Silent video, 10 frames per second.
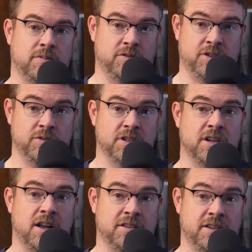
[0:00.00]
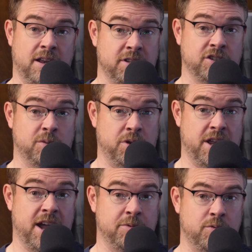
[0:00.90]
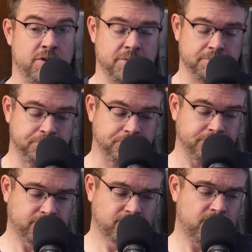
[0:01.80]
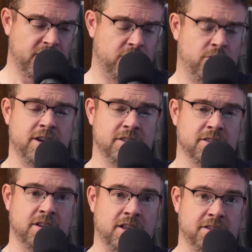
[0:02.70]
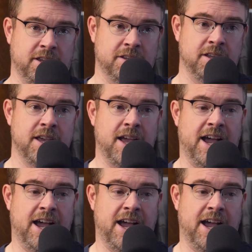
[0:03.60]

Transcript: series of content I was actually pretty happy with. Created this content. I